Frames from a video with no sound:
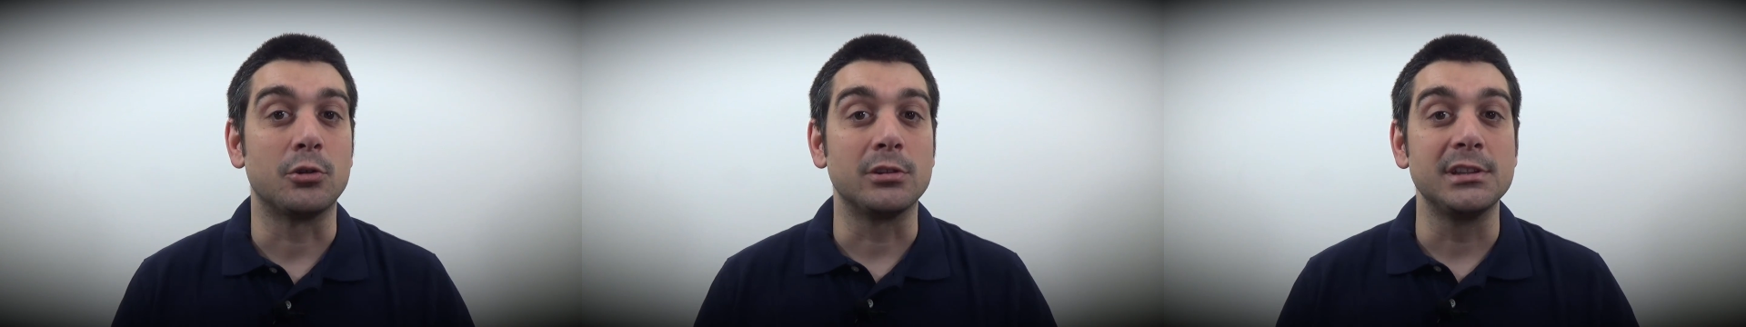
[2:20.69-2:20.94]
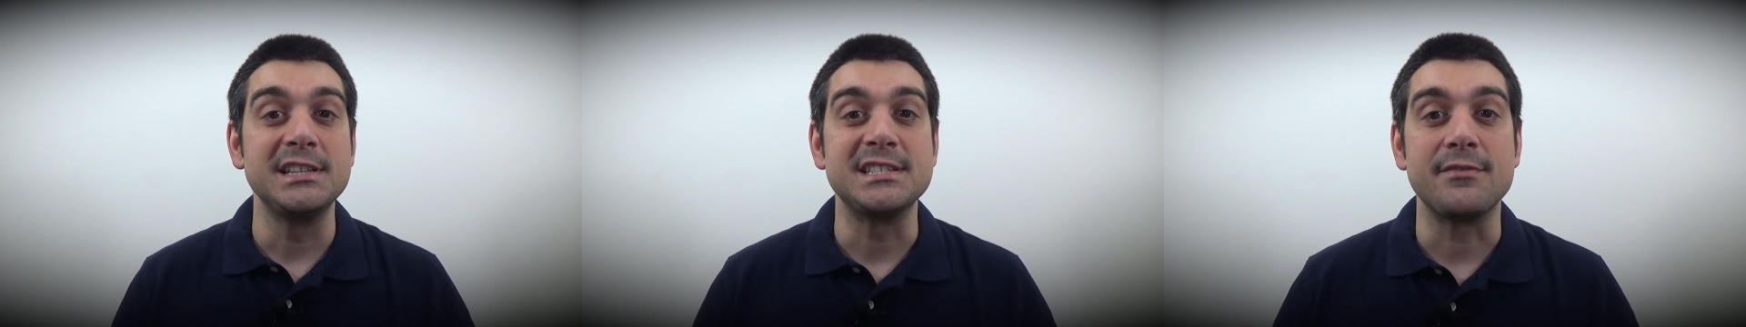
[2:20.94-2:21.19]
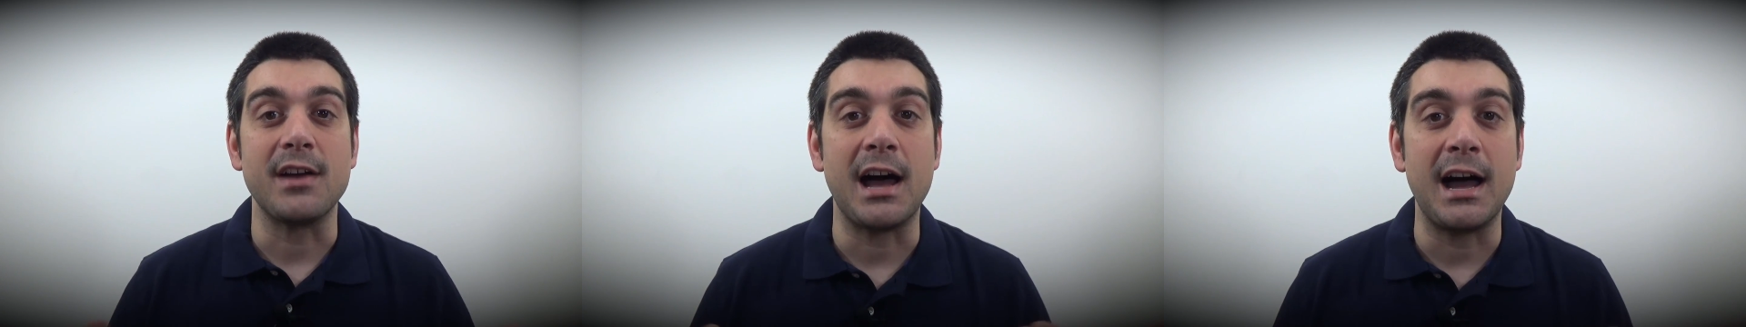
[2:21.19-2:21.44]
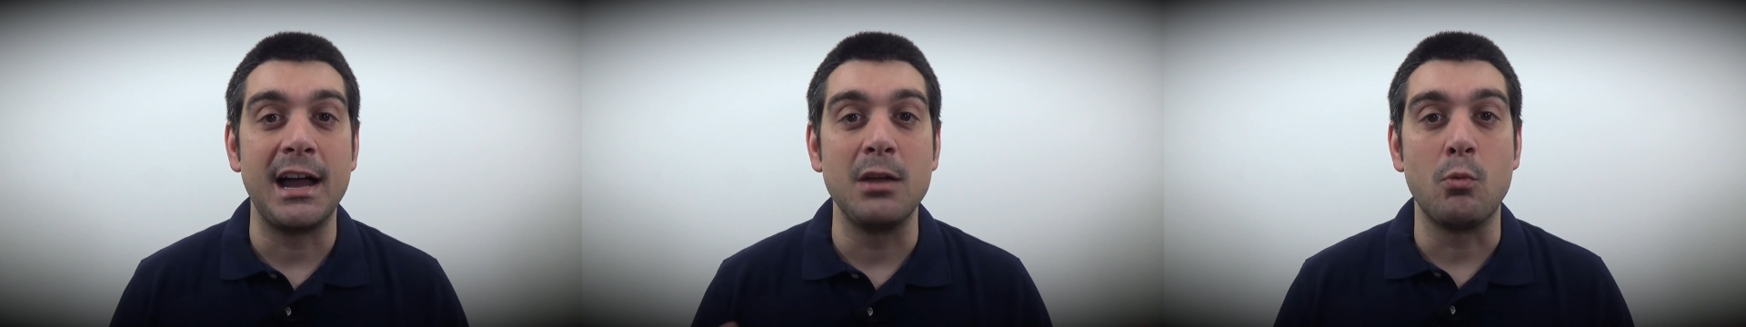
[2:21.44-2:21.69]
or at least if
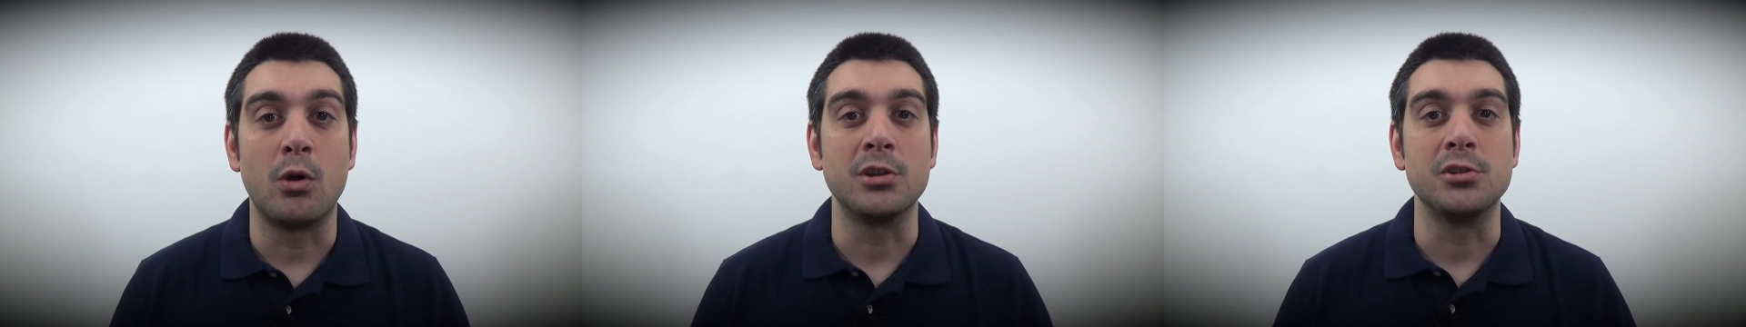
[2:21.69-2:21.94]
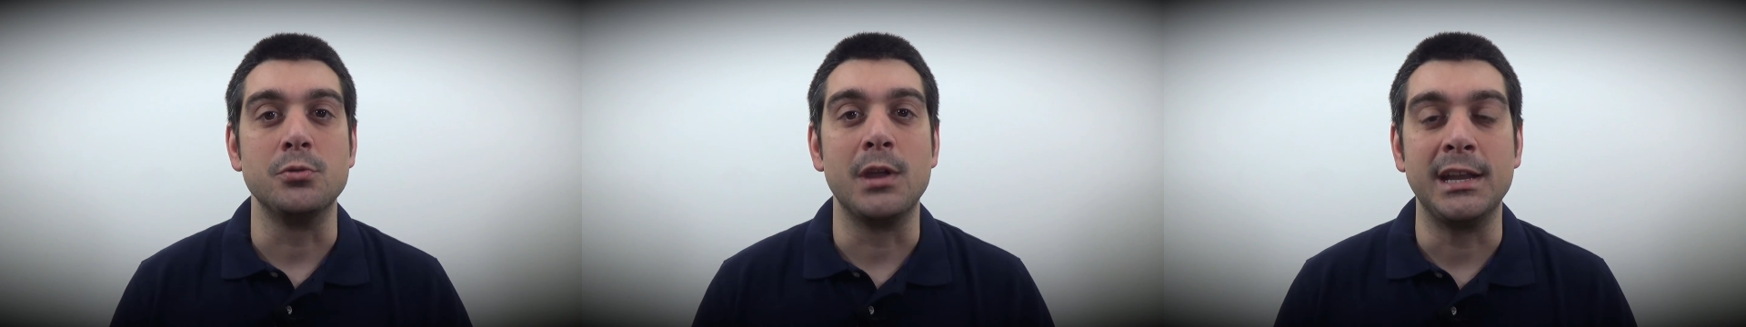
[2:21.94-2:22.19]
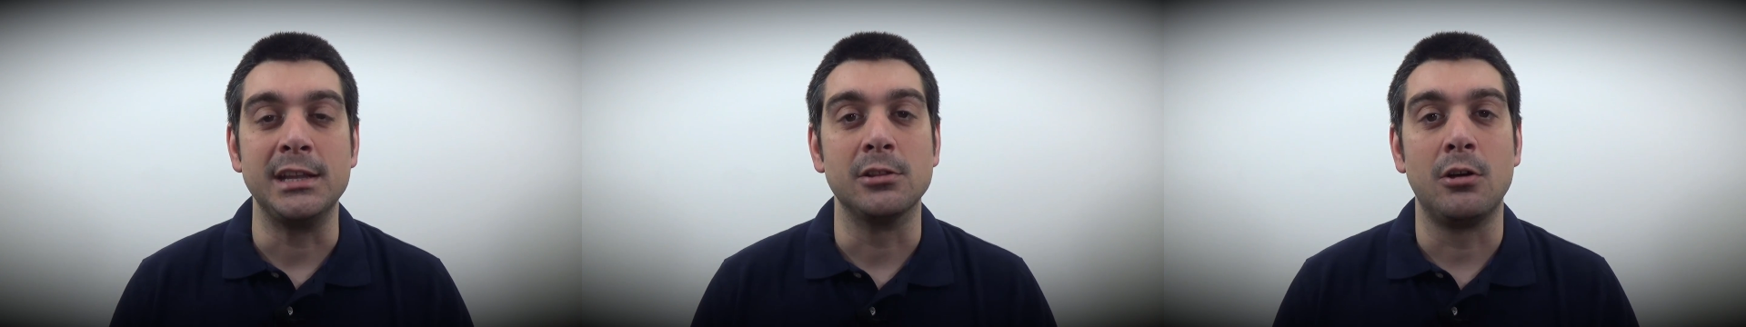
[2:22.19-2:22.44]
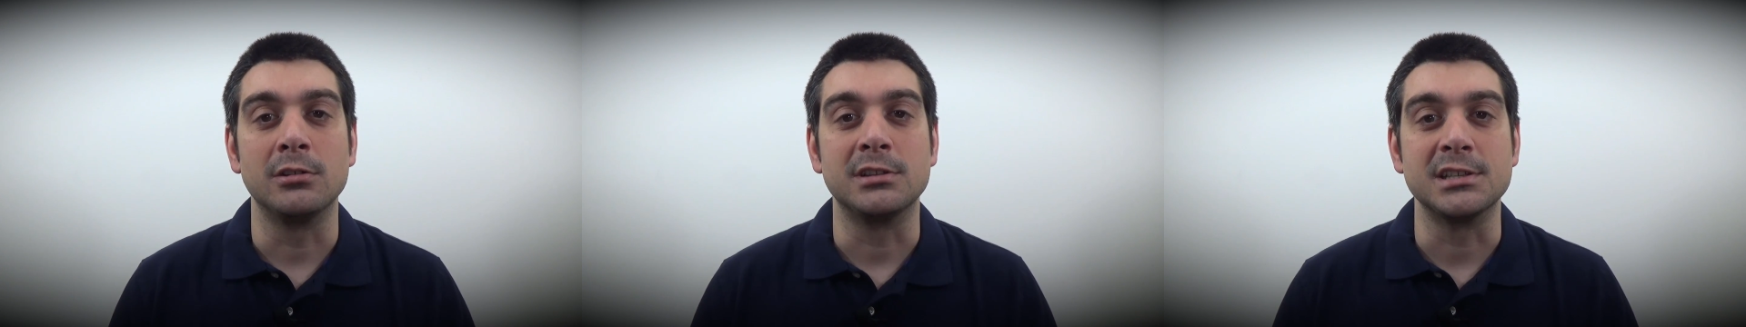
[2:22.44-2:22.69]
I want to do any
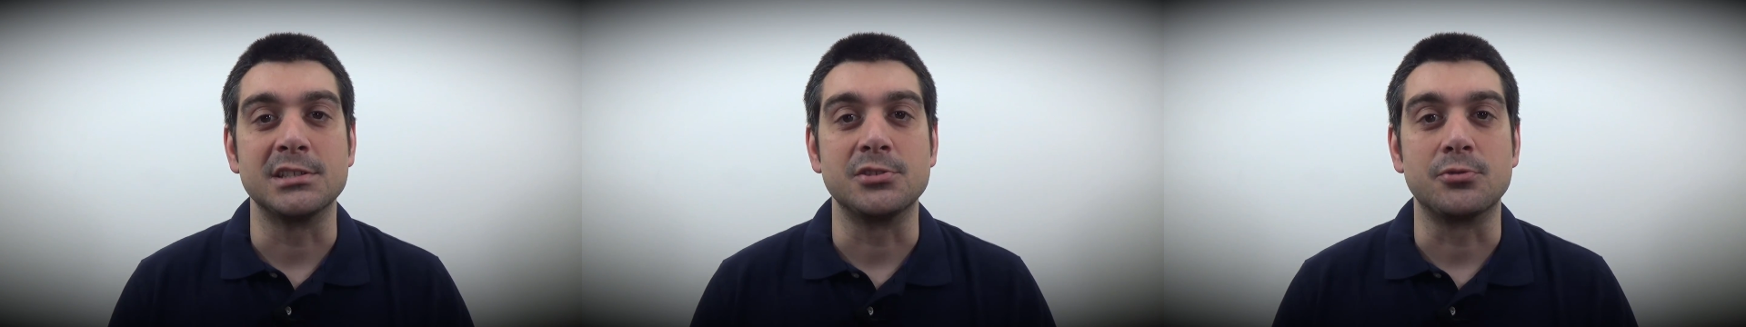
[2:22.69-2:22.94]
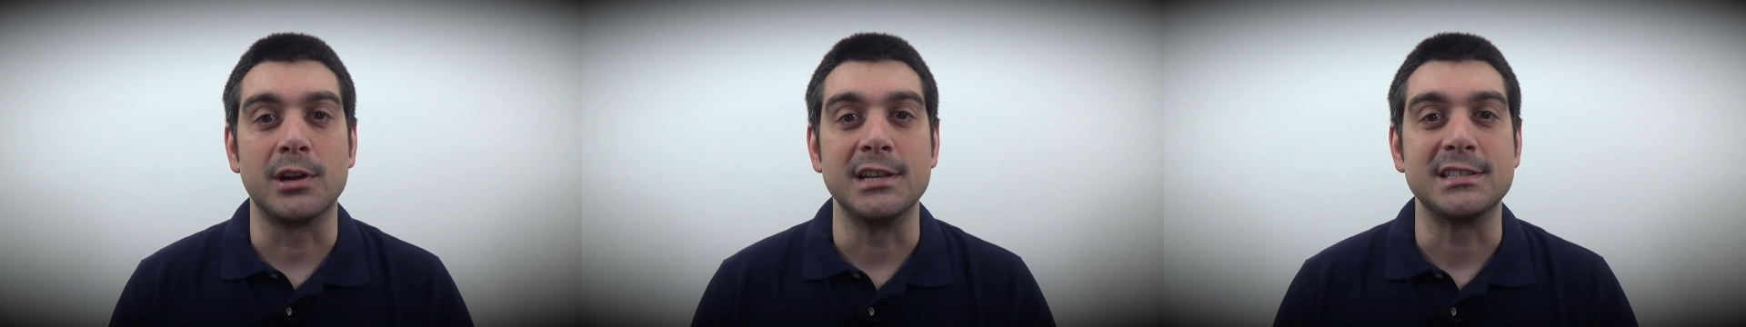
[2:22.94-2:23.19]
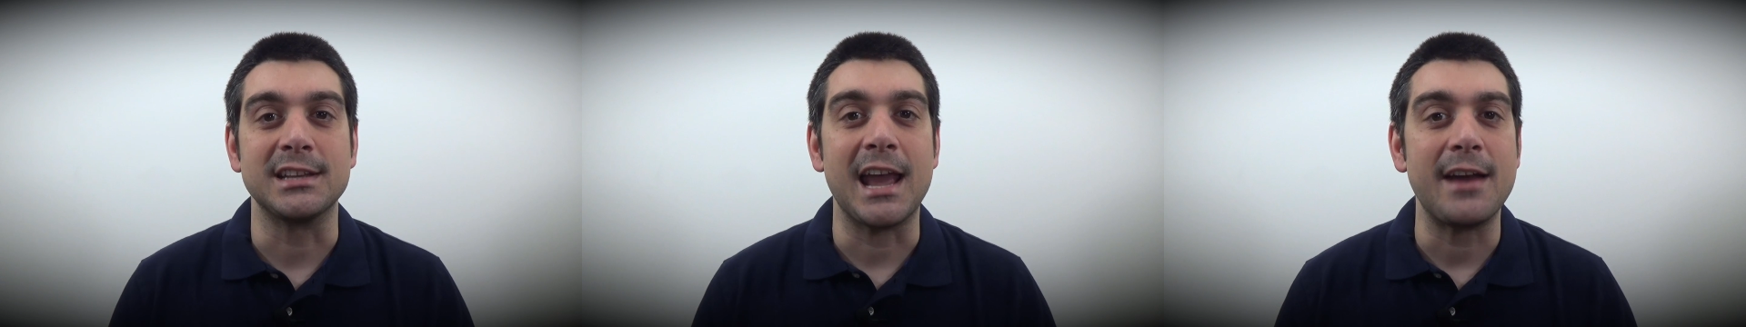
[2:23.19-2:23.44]
long distance racing,